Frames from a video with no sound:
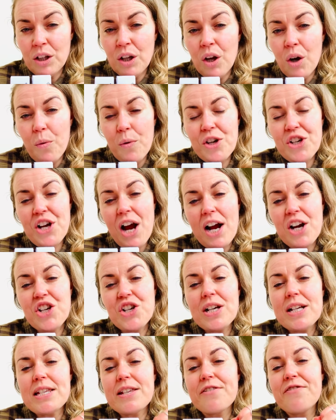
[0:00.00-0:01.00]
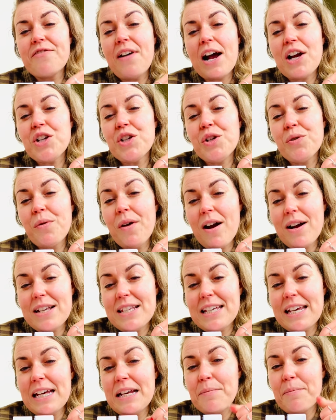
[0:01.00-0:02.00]
which actually is the factory where our
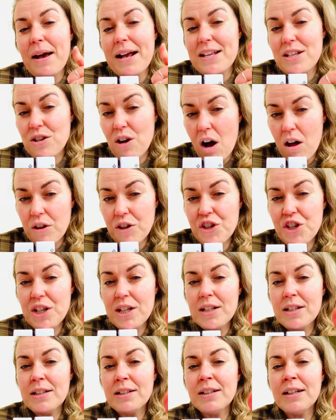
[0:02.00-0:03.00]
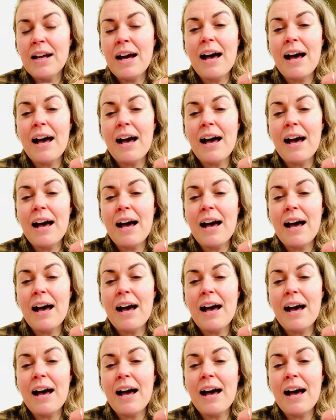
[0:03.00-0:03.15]
skin makes collagen,